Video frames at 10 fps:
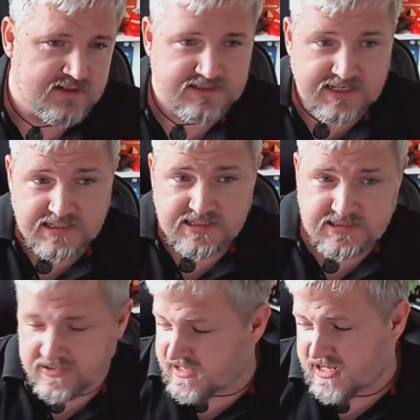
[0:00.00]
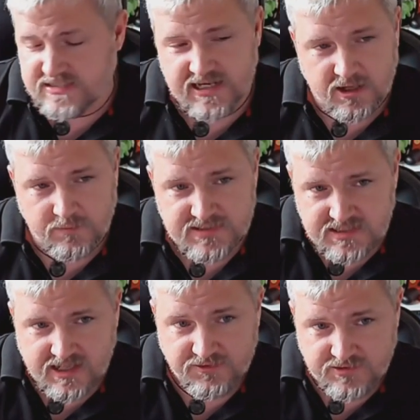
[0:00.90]
Standards are there to help us,
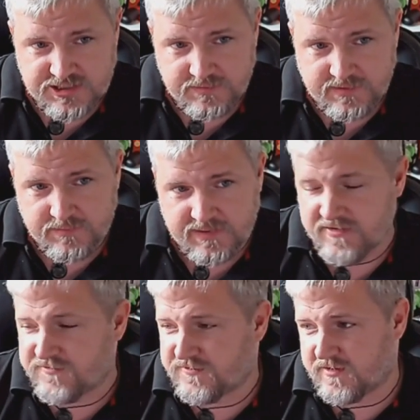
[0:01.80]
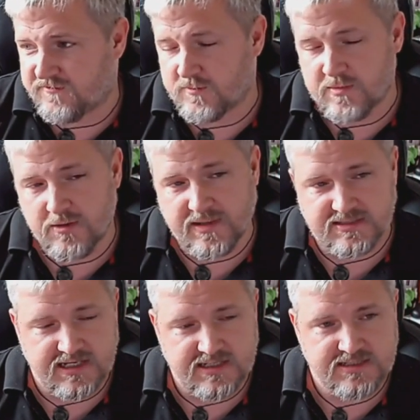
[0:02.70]
like 3GPP for, for mobile
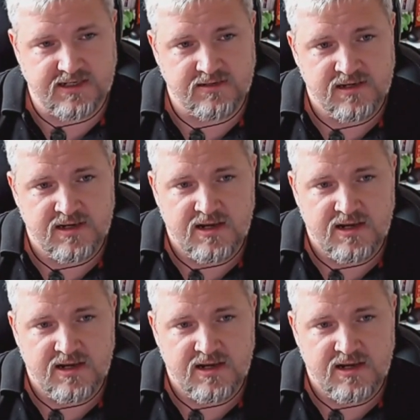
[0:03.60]
testing